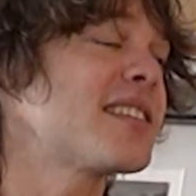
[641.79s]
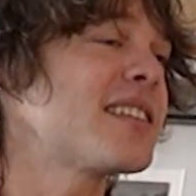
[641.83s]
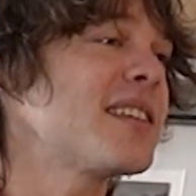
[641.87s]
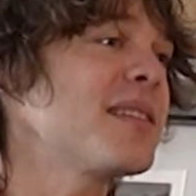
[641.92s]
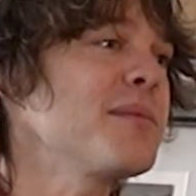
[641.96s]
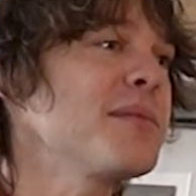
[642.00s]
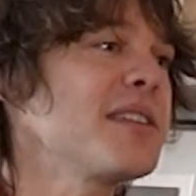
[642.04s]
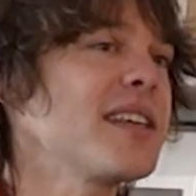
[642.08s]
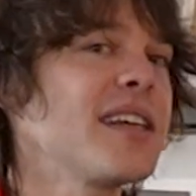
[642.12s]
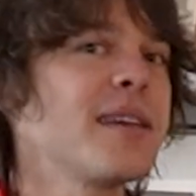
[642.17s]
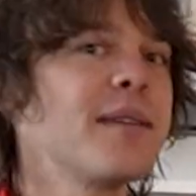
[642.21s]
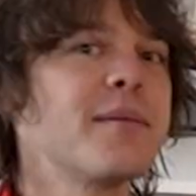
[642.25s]

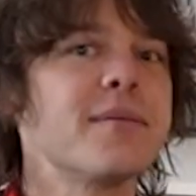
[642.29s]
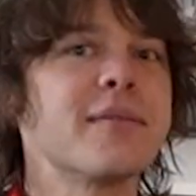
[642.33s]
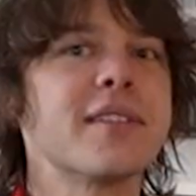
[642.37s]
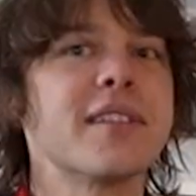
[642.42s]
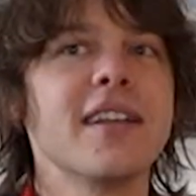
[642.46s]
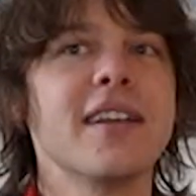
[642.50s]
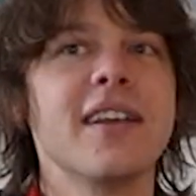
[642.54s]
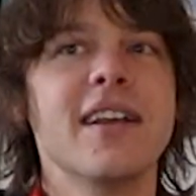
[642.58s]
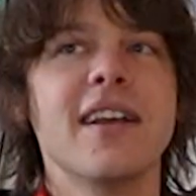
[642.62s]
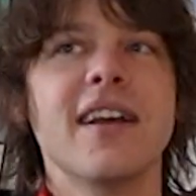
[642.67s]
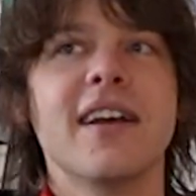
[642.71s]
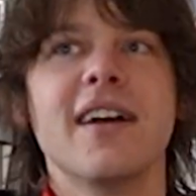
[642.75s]
Sometimes,
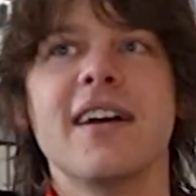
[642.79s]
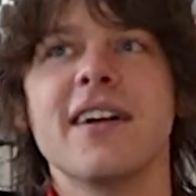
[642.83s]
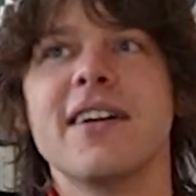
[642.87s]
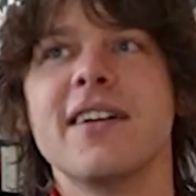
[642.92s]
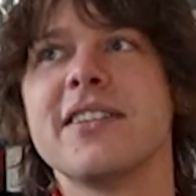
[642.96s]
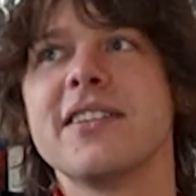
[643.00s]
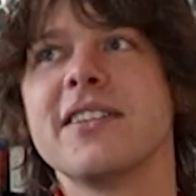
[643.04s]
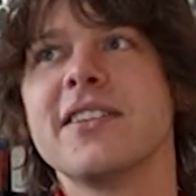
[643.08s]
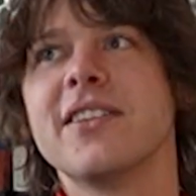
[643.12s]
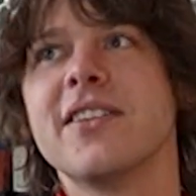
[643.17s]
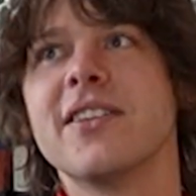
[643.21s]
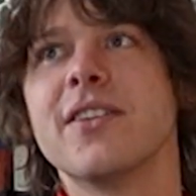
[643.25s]

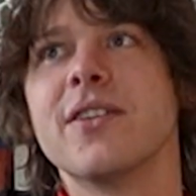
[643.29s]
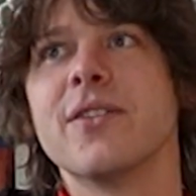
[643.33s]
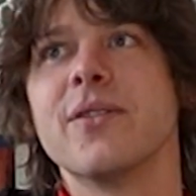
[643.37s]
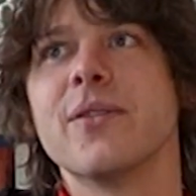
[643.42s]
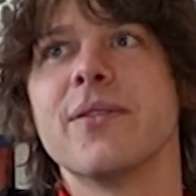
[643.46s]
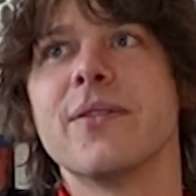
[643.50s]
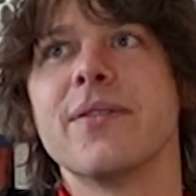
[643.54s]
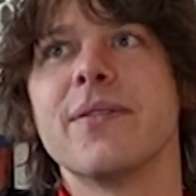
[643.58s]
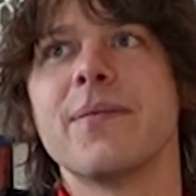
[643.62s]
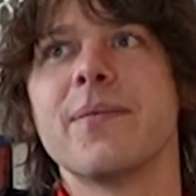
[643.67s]
you know,